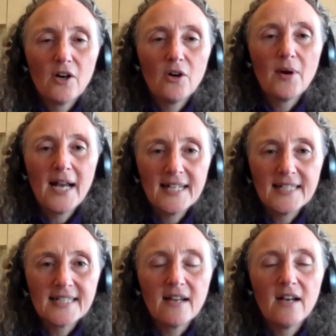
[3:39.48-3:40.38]
The whole
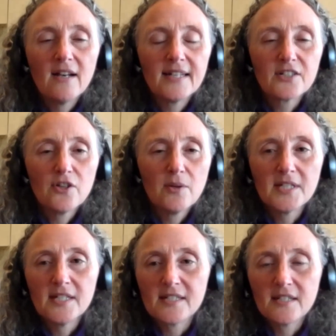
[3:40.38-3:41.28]
hand,
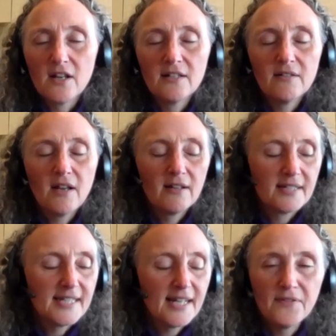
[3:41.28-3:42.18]
extremities.
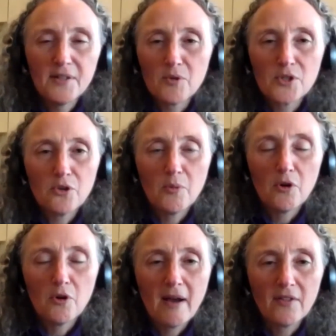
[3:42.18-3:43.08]
Stephanie will talk
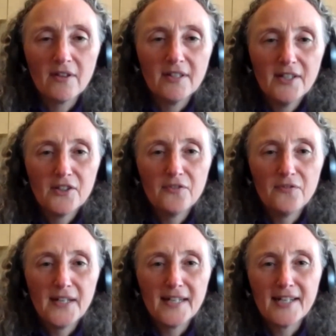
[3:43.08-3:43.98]
more about the
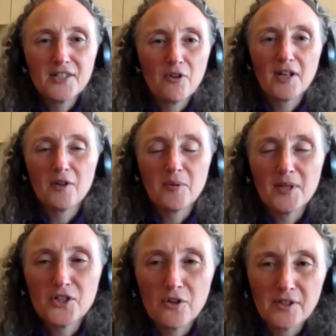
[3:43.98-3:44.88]
feet later on. I
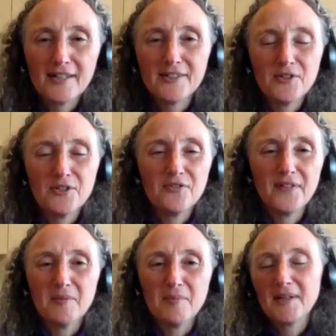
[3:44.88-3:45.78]
always joke that I don't do
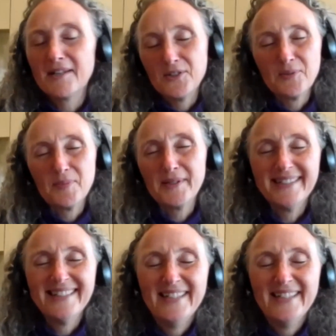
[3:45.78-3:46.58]
feet, but I do. But